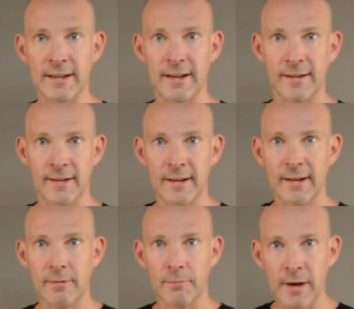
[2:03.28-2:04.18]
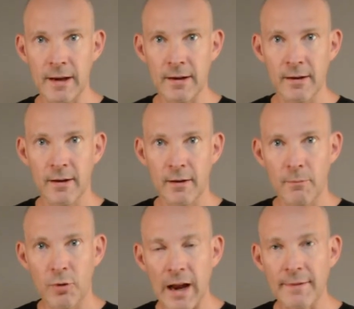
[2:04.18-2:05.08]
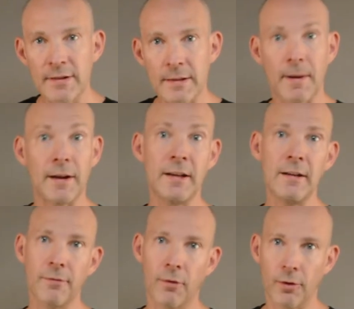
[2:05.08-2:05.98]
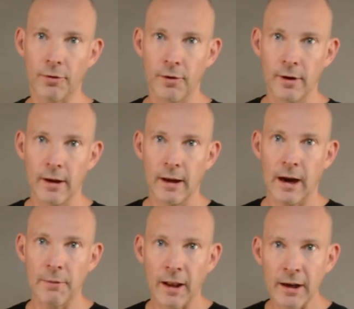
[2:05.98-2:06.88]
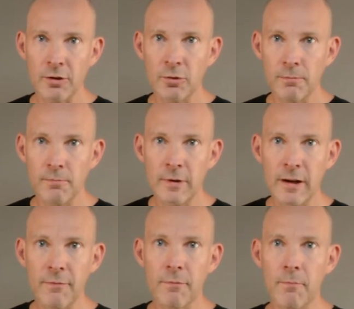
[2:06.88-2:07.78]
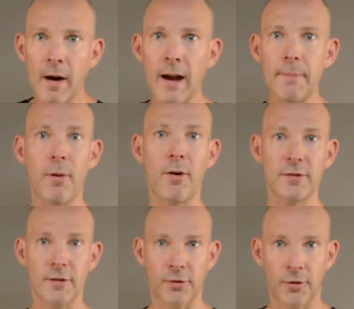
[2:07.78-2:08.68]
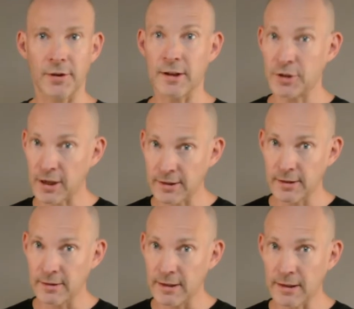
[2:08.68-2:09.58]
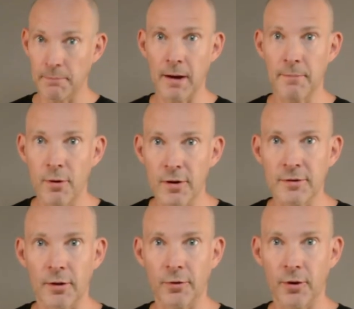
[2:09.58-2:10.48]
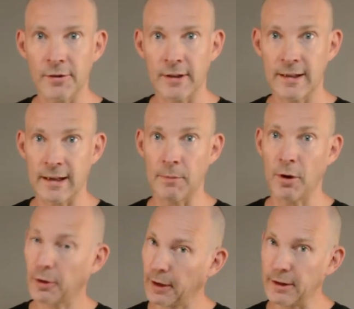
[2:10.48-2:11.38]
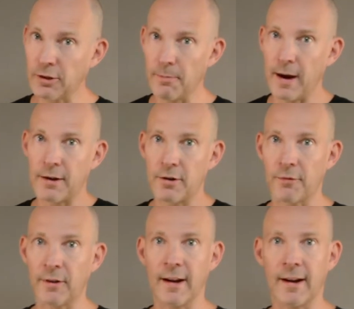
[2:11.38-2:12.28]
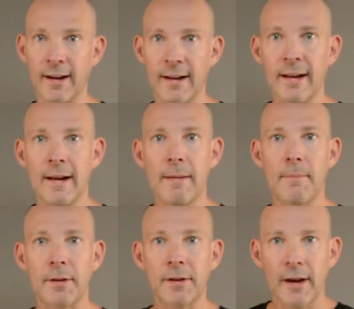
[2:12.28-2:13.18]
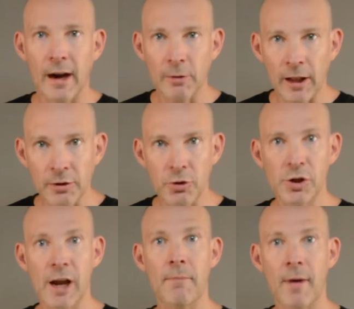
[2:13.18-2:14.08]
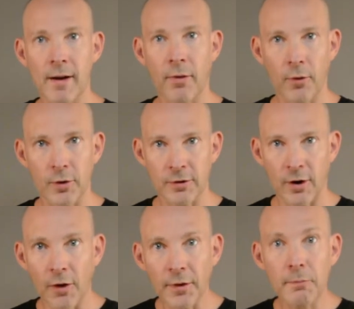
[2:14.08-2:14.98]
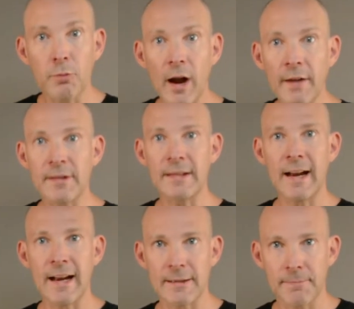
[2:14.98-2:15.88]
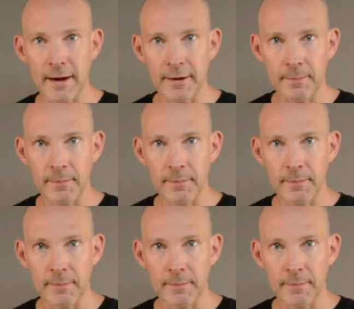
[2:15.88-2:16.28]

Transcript: here, being privacy by default, I would like to give my personal thoughts, and just these are my personal thoughts, as I'm not linked to Mycroft A I, but I would like to share my thoughts on that privacy aspect.